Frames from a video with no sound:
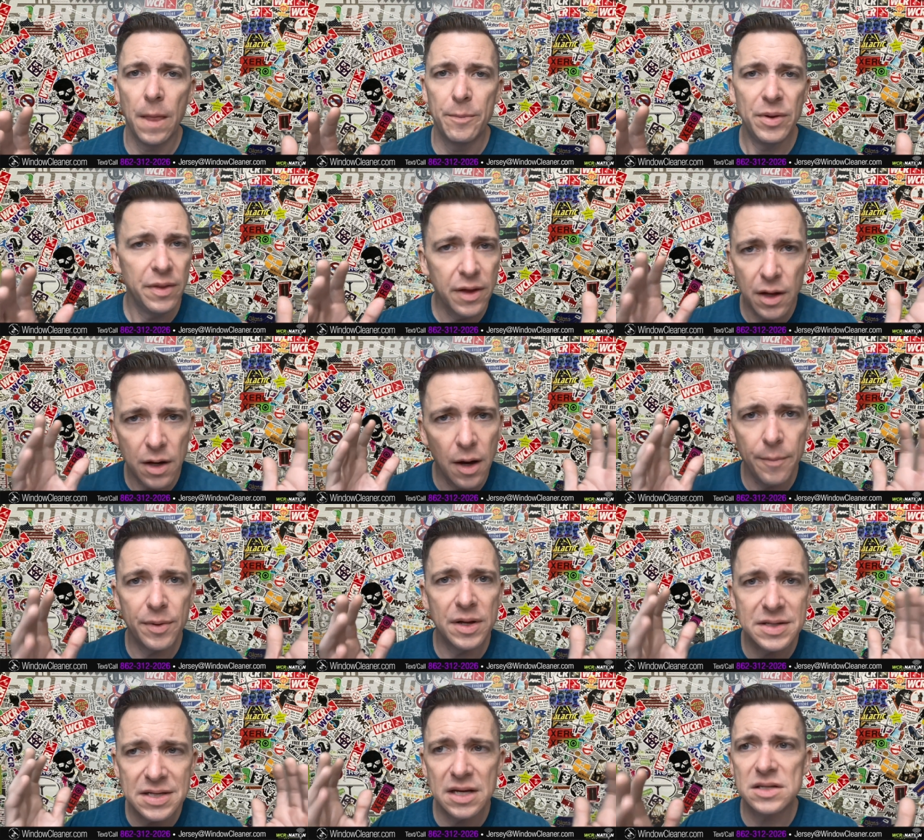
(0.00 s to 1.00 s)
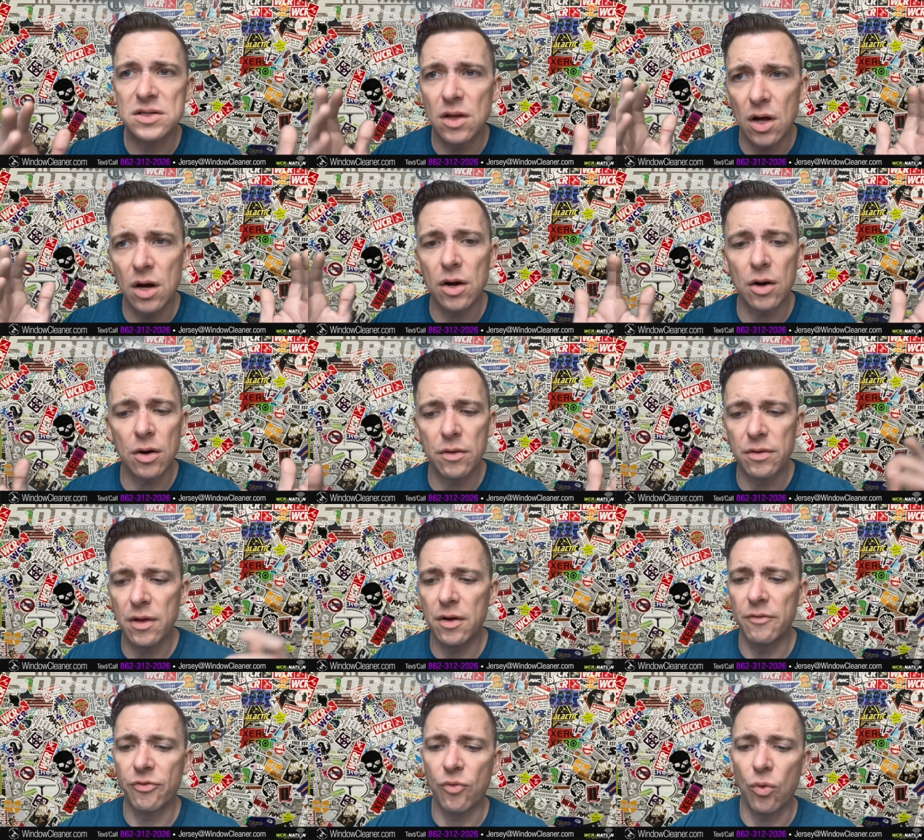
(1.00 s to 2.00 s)
Building a company takes longer
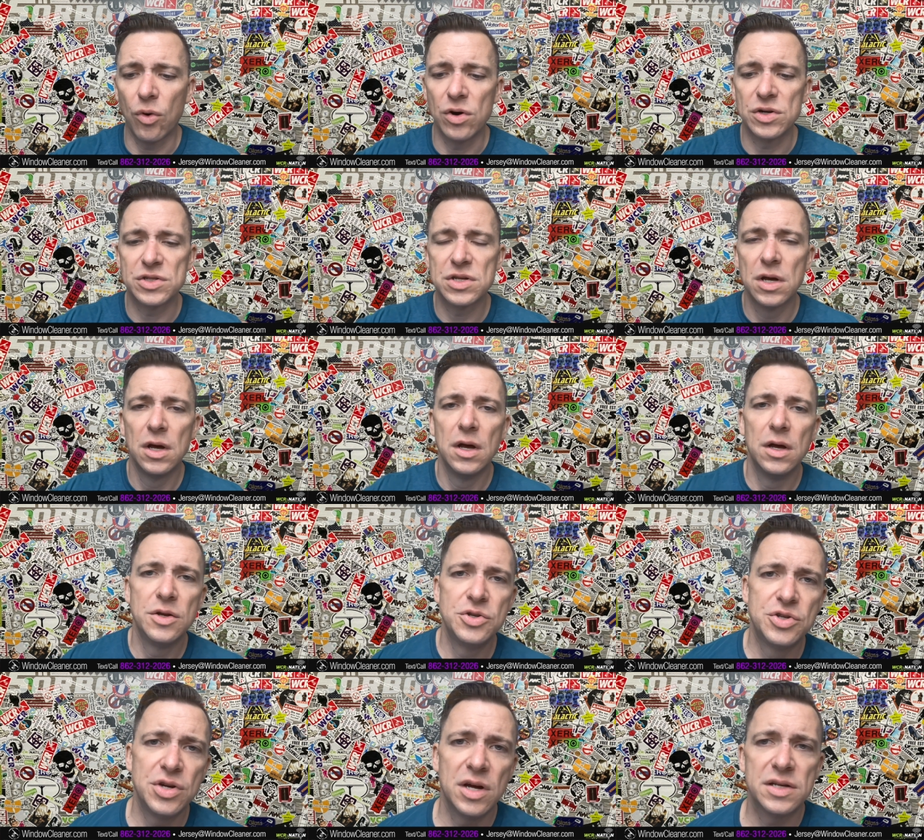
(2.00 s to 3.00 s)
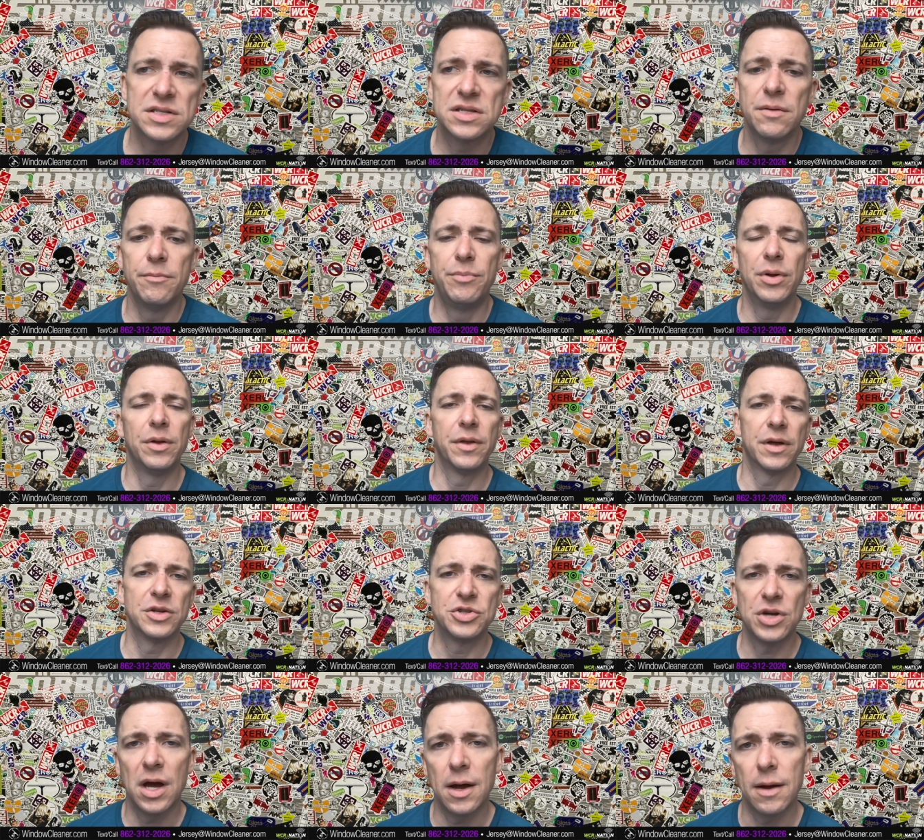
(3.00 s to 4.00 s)
than, of course, just building a
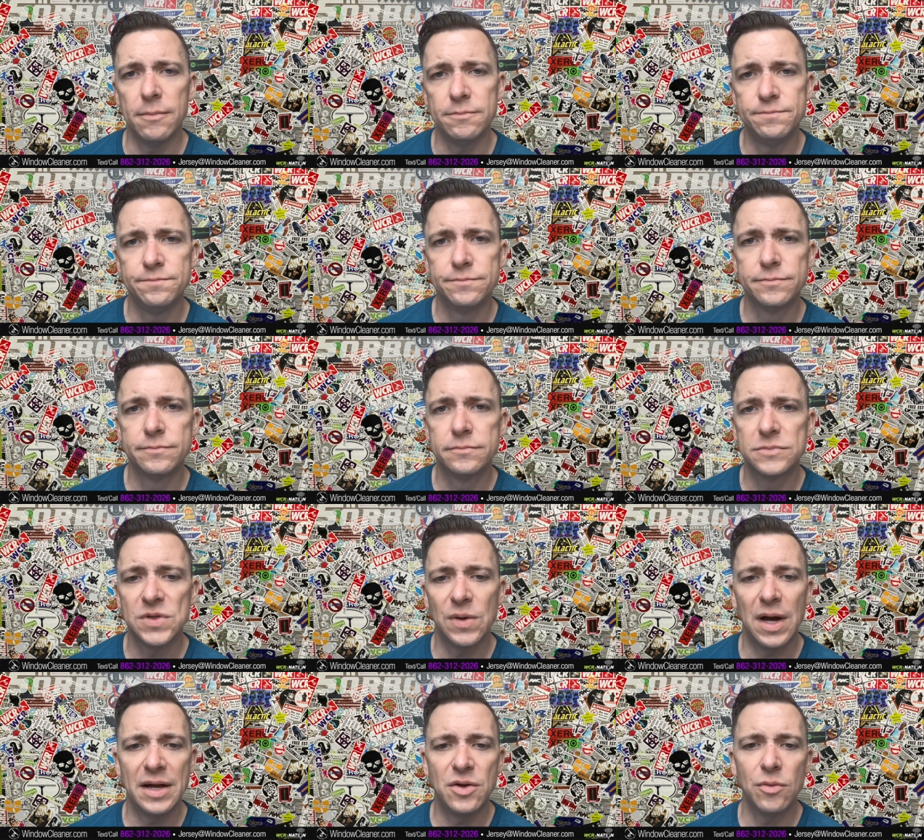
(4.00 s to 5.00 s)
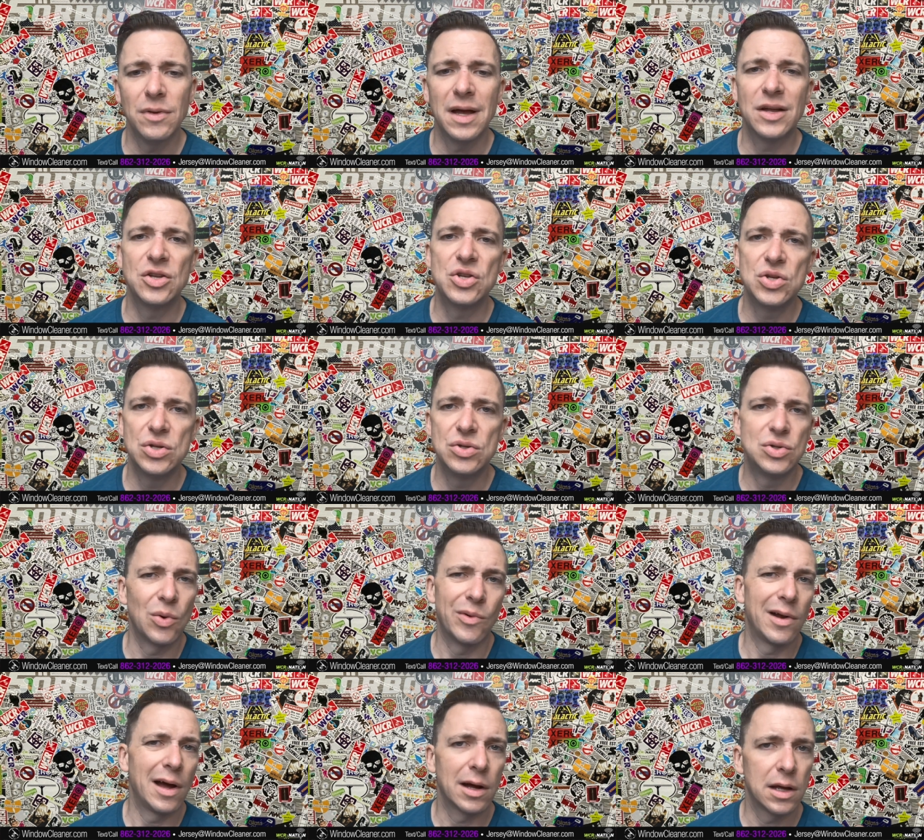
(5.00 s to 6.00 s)
job. So I don't like
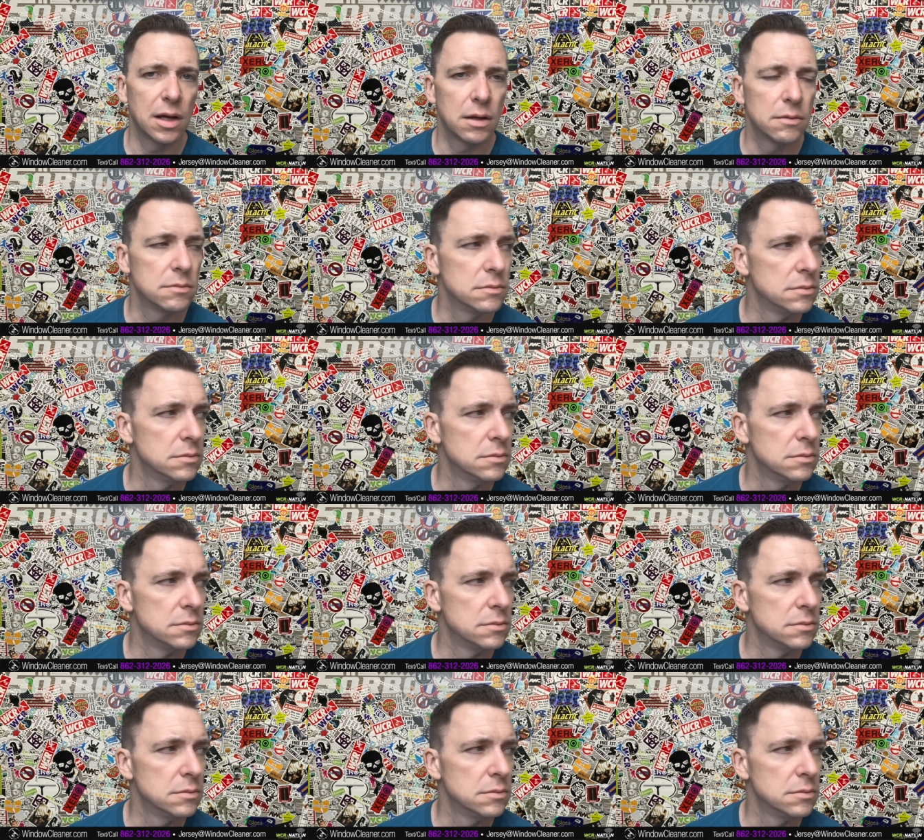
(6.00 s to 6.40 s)
door knocking.